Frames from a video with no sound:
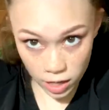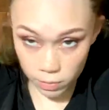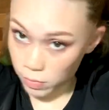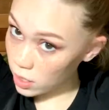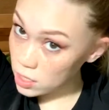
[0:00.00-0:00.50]

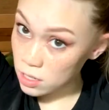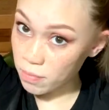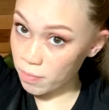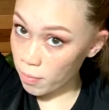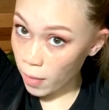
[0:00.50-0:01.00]
up this
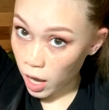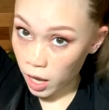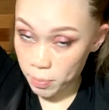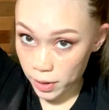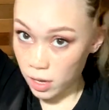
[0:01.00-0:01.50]

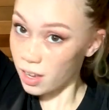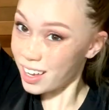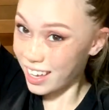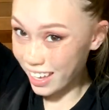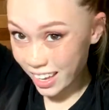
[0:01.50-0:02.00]
mop
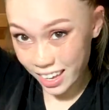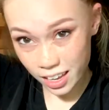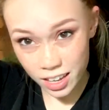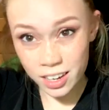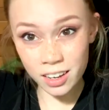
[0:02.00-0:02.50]

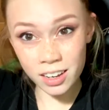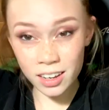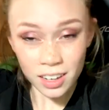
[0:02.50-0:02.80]
head.